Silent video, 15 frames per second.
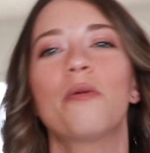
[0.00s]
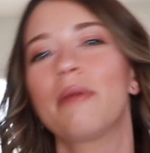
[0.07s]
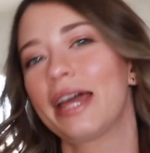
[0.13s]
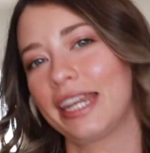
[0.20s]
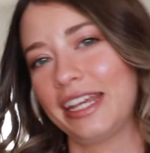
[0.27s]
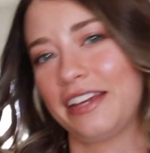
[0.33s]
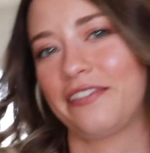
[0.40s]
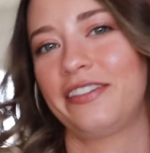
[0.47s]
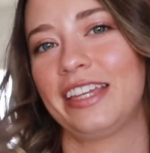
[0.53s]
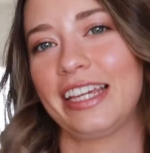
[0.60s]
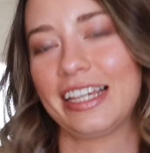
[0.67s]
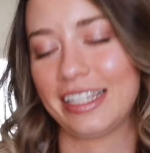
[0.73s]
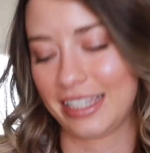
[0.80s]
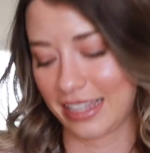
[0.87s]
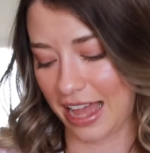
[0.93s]
many of
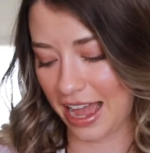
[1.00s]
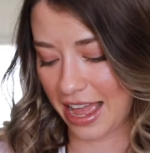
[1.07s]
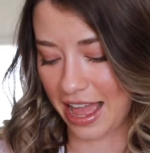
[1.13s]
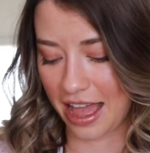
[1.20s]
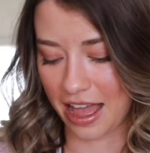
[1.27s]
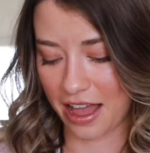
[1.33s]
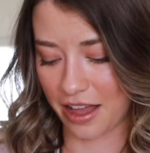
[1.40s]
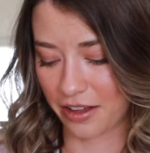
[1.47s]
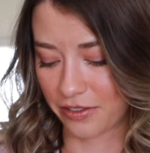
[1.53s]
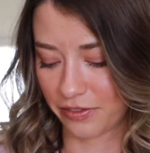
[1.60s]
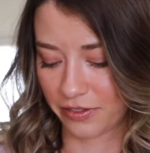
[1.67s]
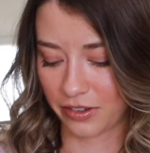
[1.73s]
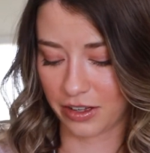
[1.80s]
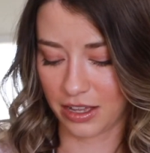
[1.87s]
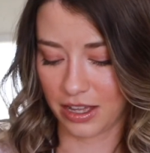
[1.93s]
these. I
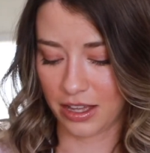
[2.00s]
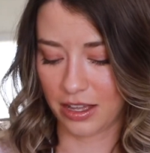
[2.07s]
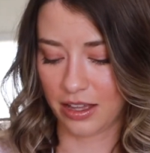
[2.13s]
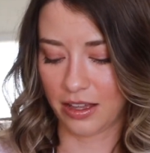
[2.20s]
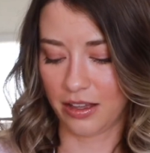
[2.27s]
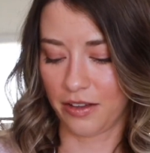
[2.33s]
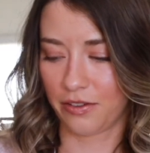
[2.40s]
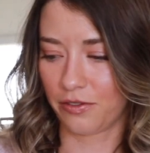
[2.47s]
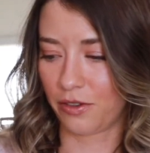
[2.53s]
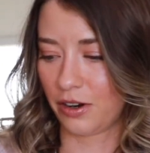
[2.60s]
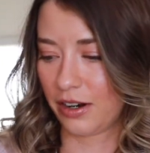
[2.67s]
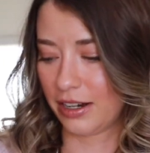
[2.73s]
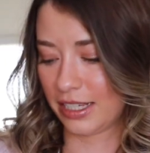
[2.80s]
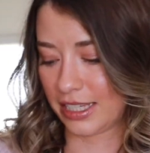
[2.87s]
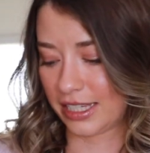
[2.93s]
have
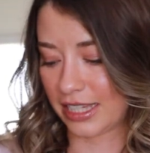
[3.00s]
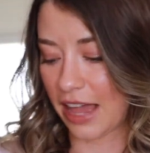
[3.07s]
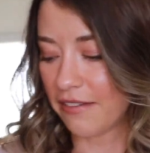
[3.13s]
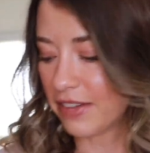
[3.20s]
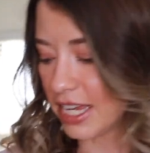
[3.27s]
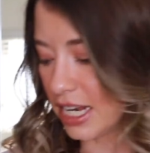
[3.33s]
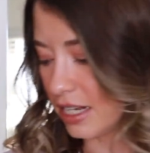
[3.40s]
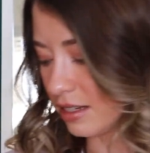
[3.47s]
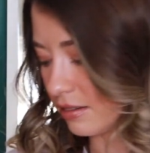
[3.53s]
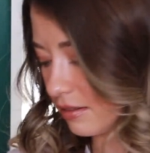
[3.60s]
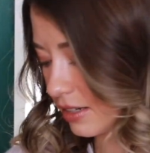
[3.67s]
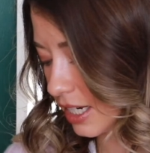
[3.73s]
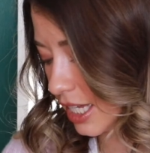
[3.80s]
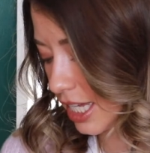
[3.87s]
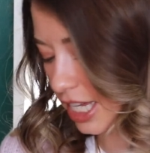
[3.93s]
7
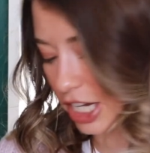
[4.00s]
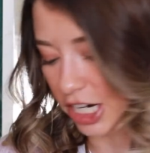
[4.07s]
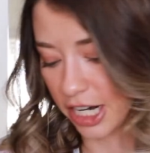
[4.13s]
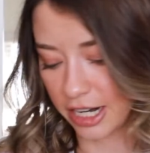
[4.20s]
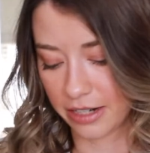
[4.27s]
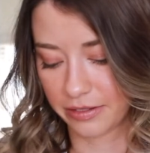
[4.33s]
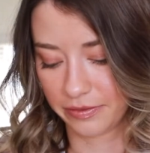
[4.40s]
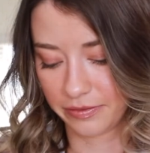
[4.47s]
here